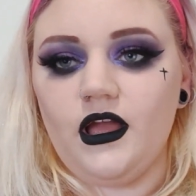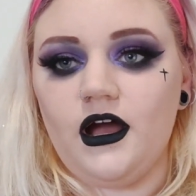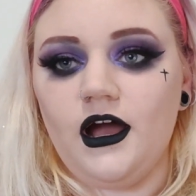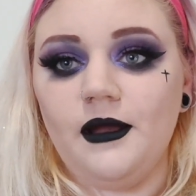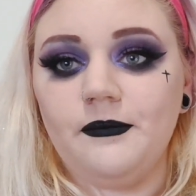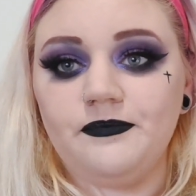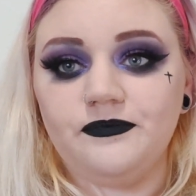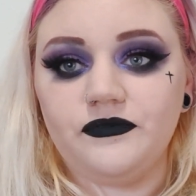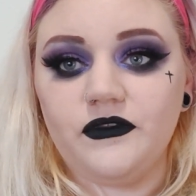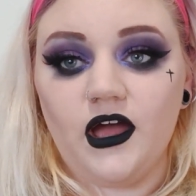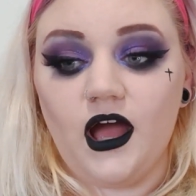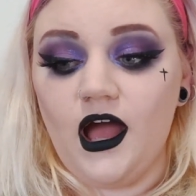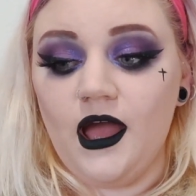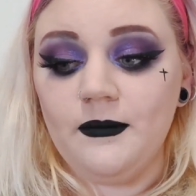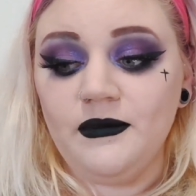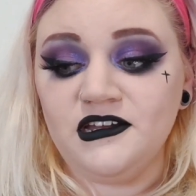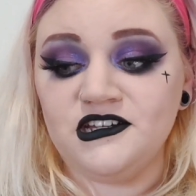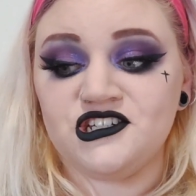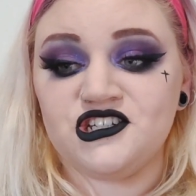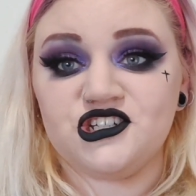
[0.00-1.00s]
I'm
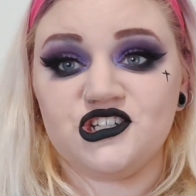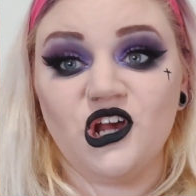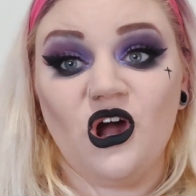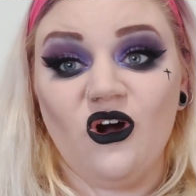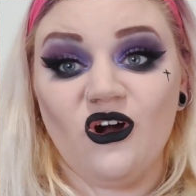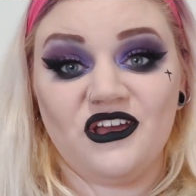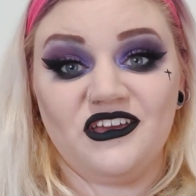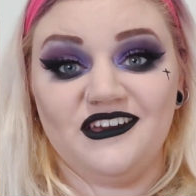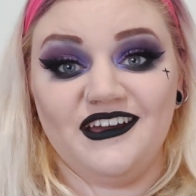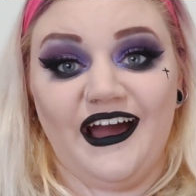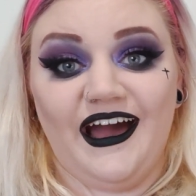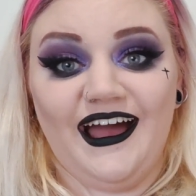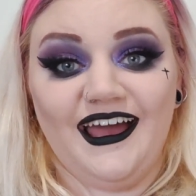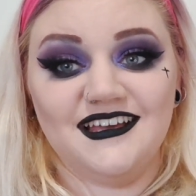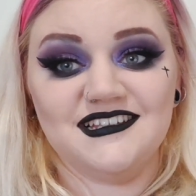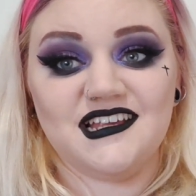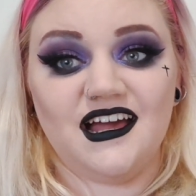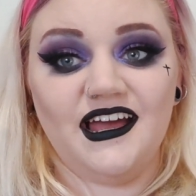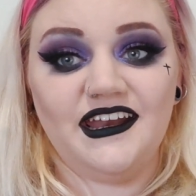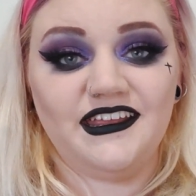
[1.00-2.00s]
in shock, you
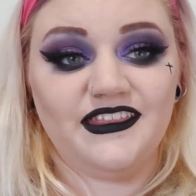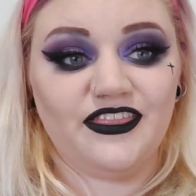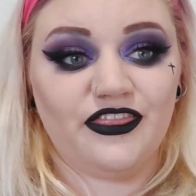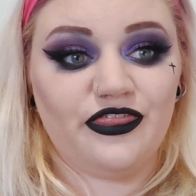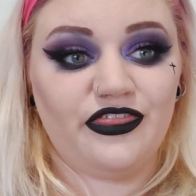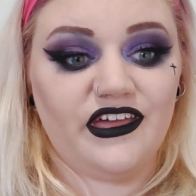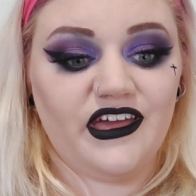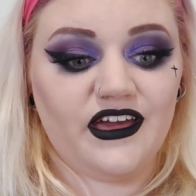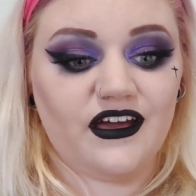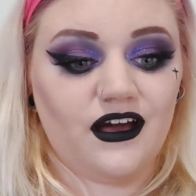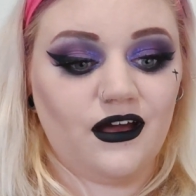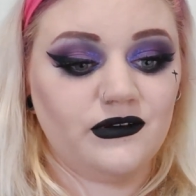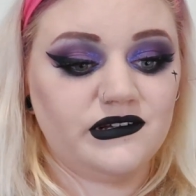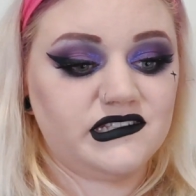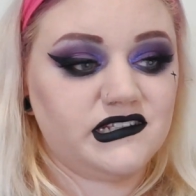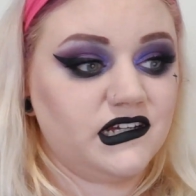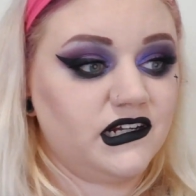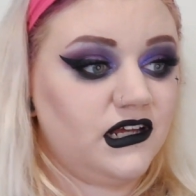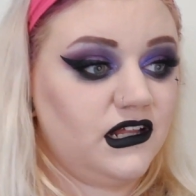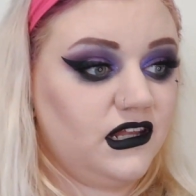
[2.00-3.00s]
guys. I didn't think I
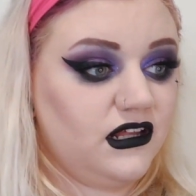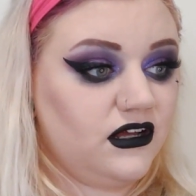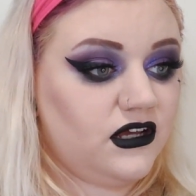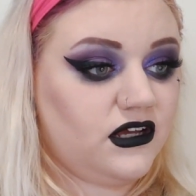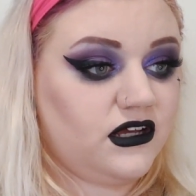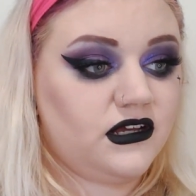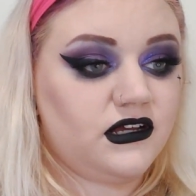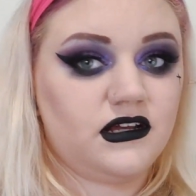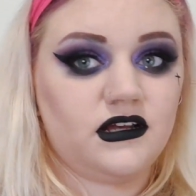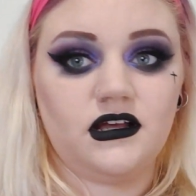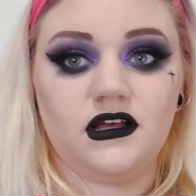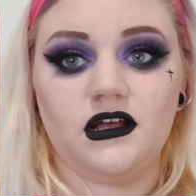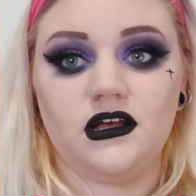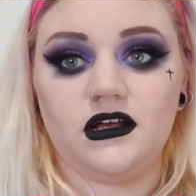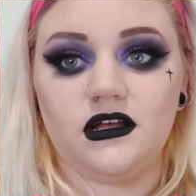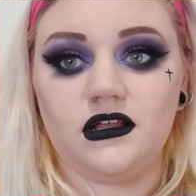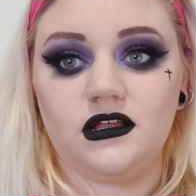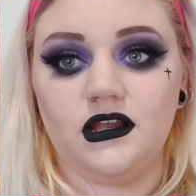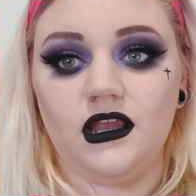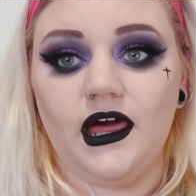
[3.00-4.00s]
was gonna look
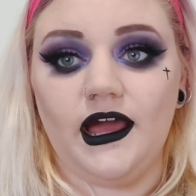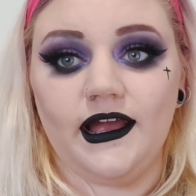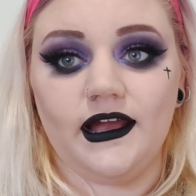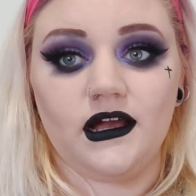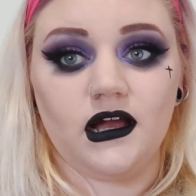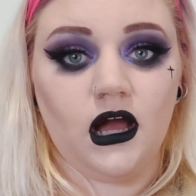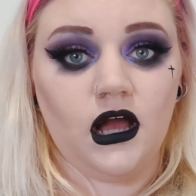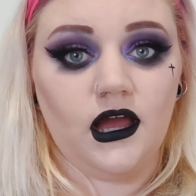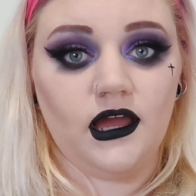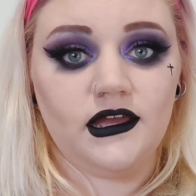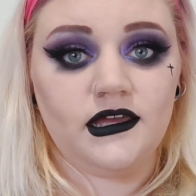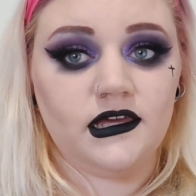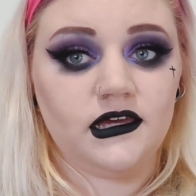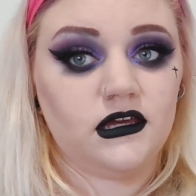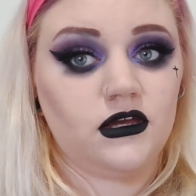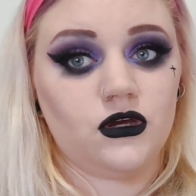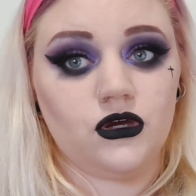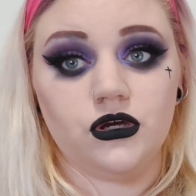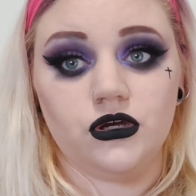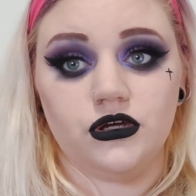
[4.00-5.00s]
like
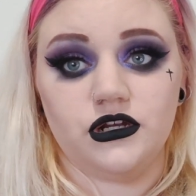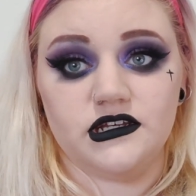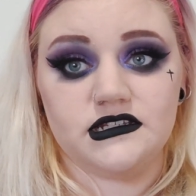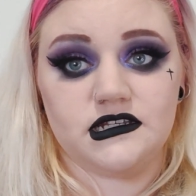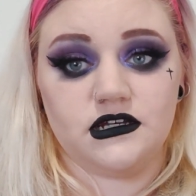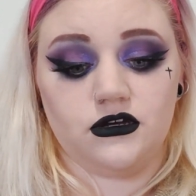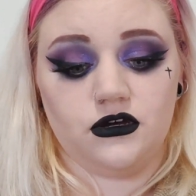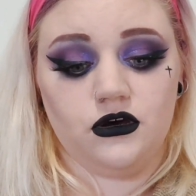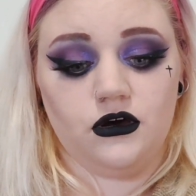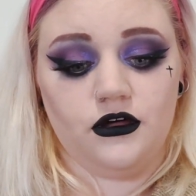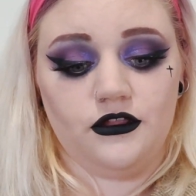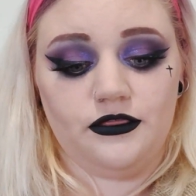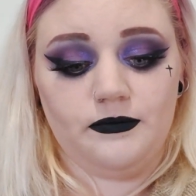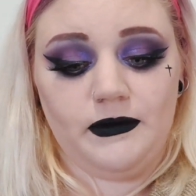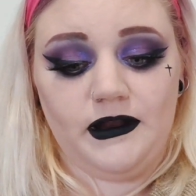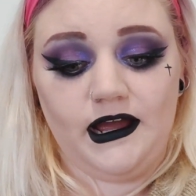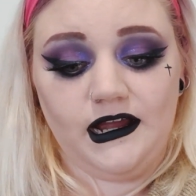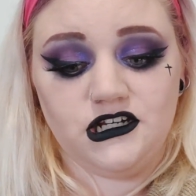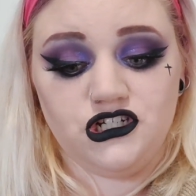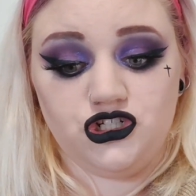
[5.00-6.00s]
high-key good as a goth,
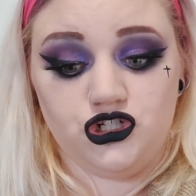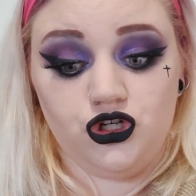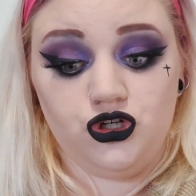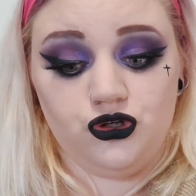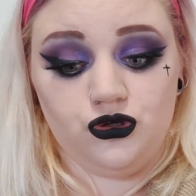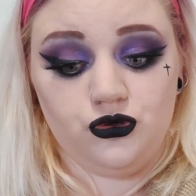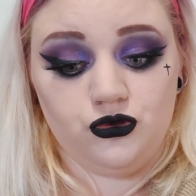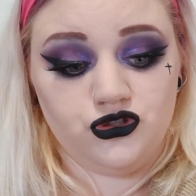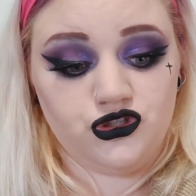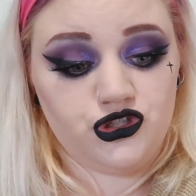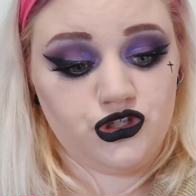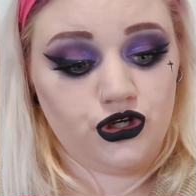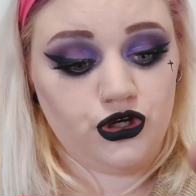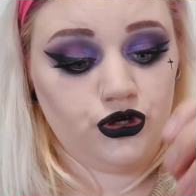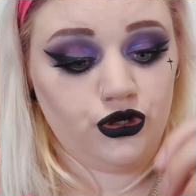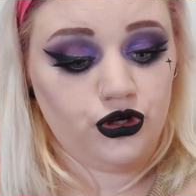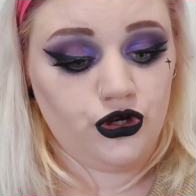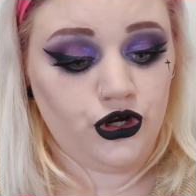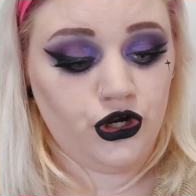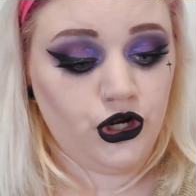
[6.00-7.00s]
but I do,
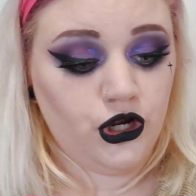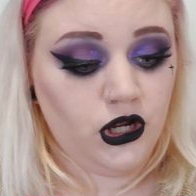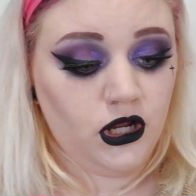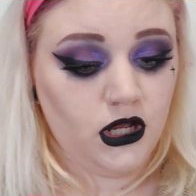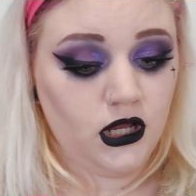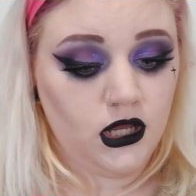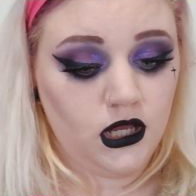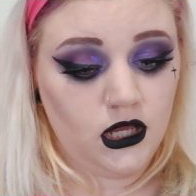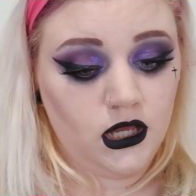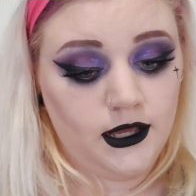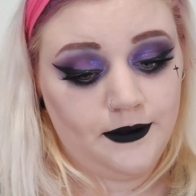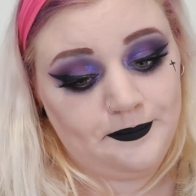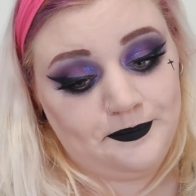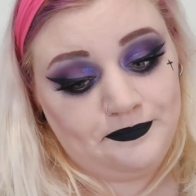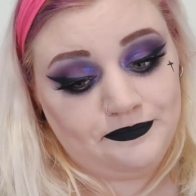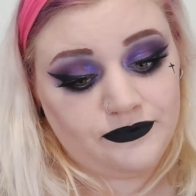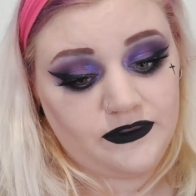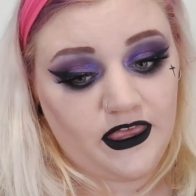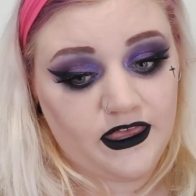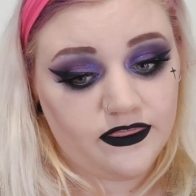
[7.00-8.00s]
so
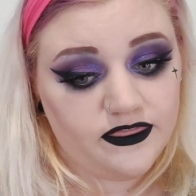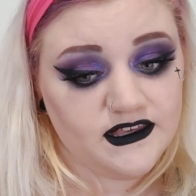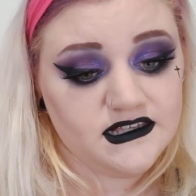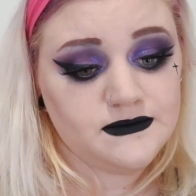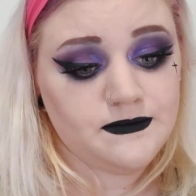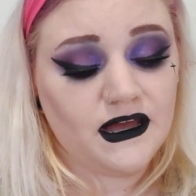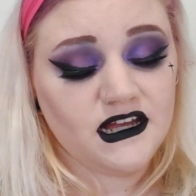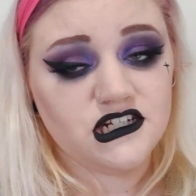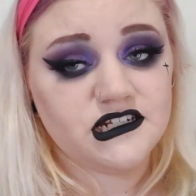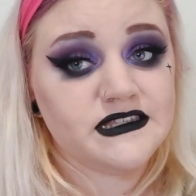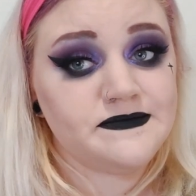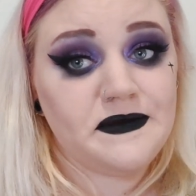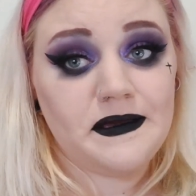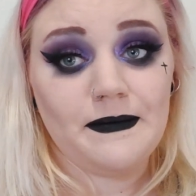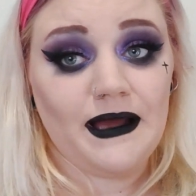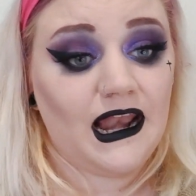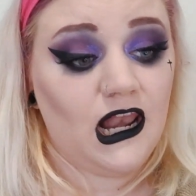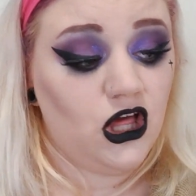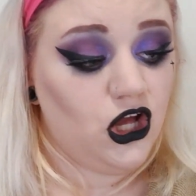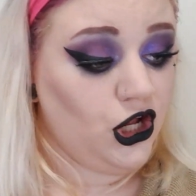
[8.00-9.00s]
this might just be
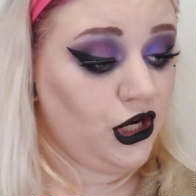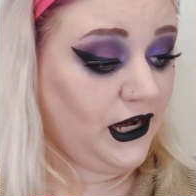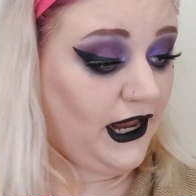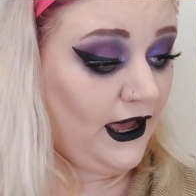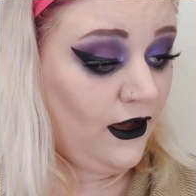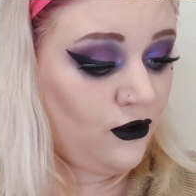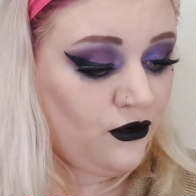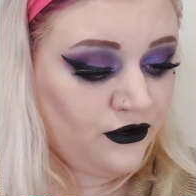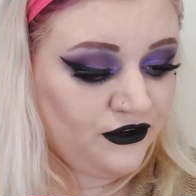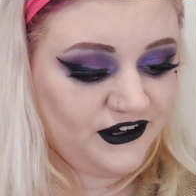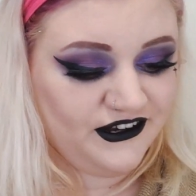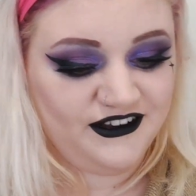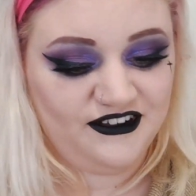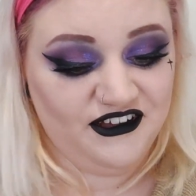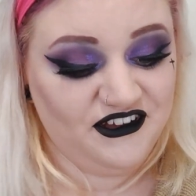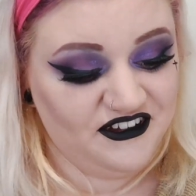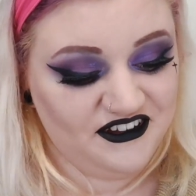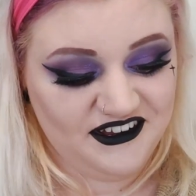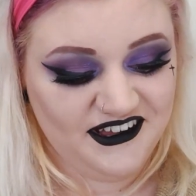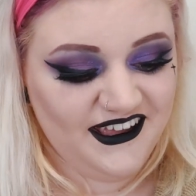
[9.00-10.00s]
my look now.
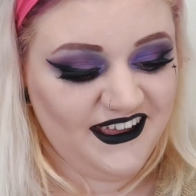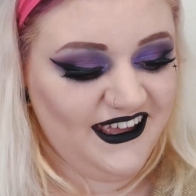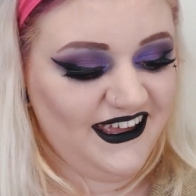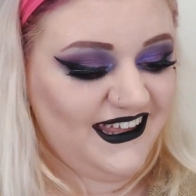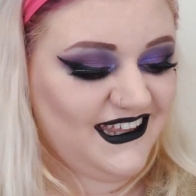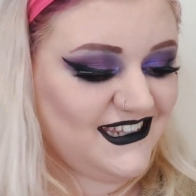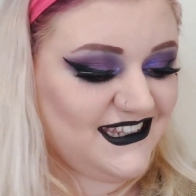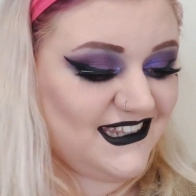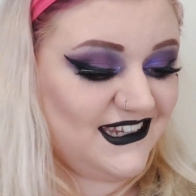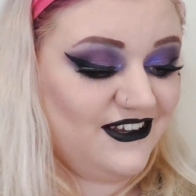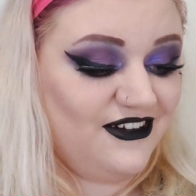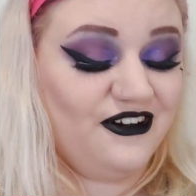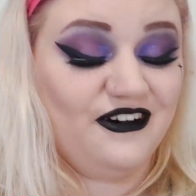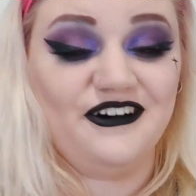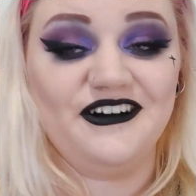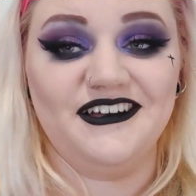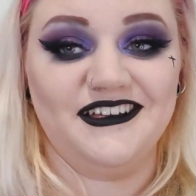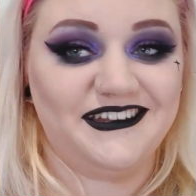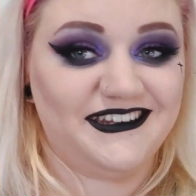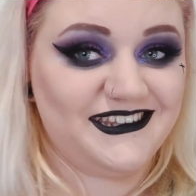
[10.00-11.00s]
It's
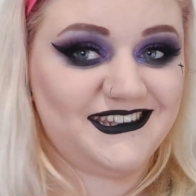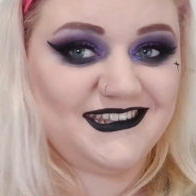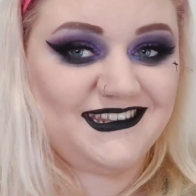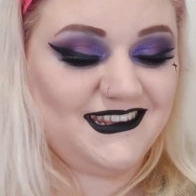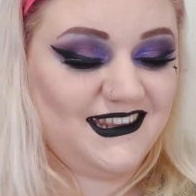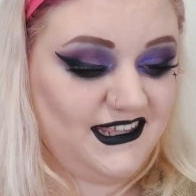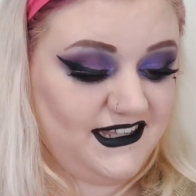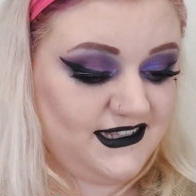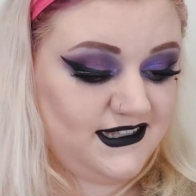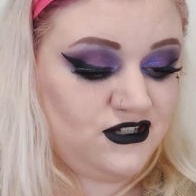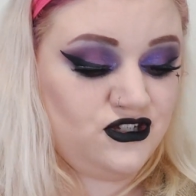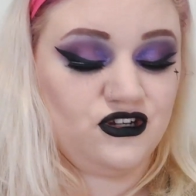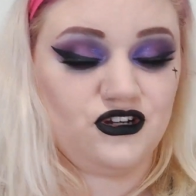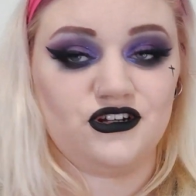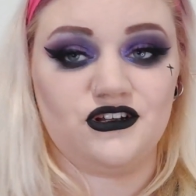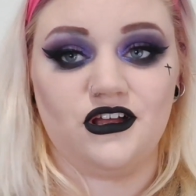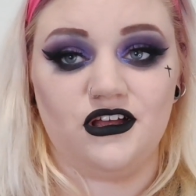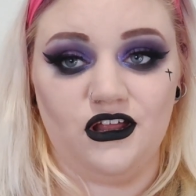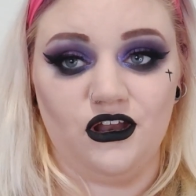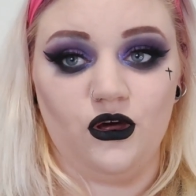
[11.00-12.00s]
not. This
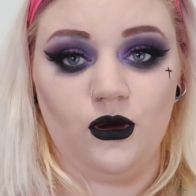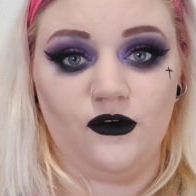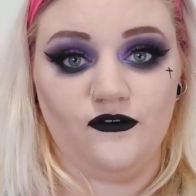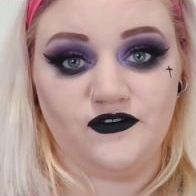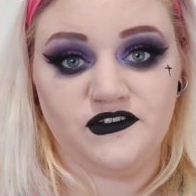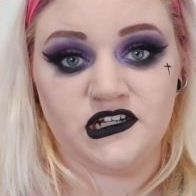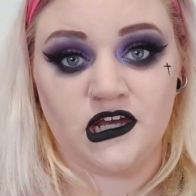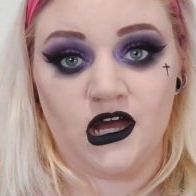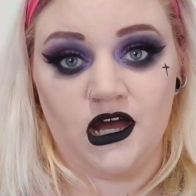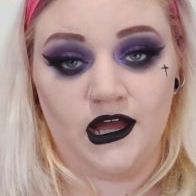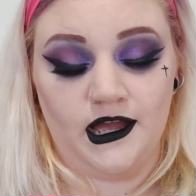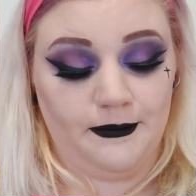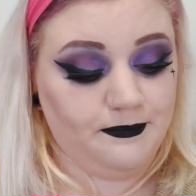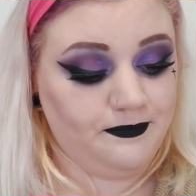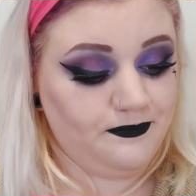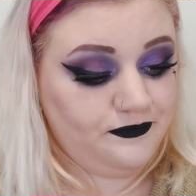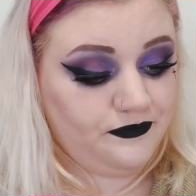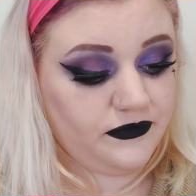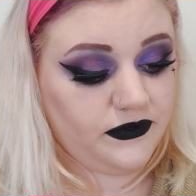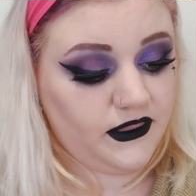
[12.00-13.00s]
took a lot of
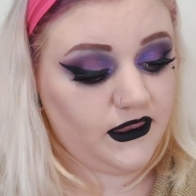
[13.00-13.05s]
time.